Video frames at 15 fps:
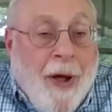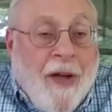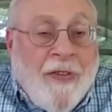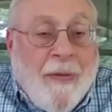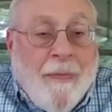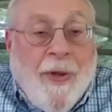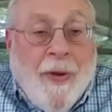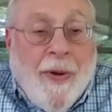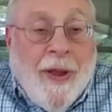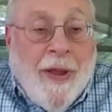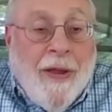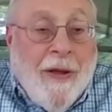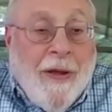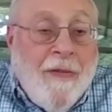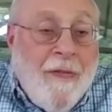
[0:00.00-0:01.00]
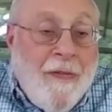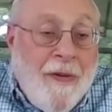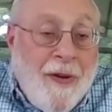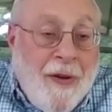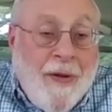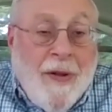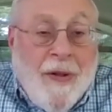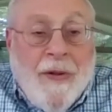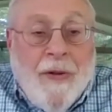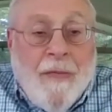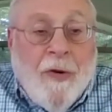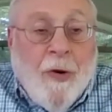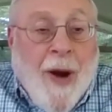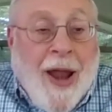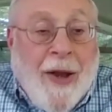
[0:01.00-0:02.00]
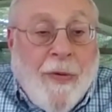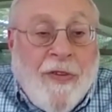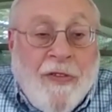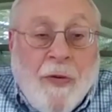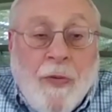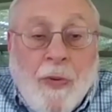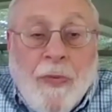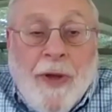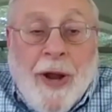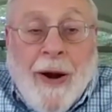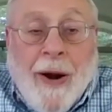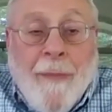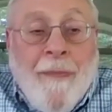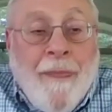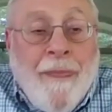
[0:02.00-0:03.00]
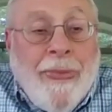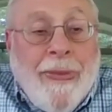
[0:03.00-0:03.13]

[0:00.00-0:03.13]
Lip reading: possibility of graduate school there.